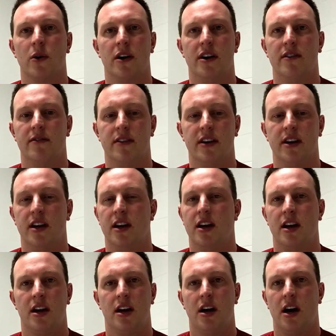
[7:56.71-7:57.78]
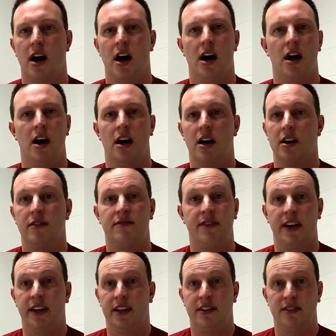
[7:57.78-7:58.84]
even
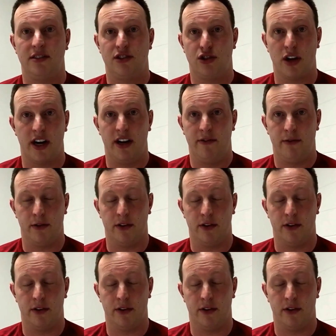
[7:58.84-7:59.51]
fitness training for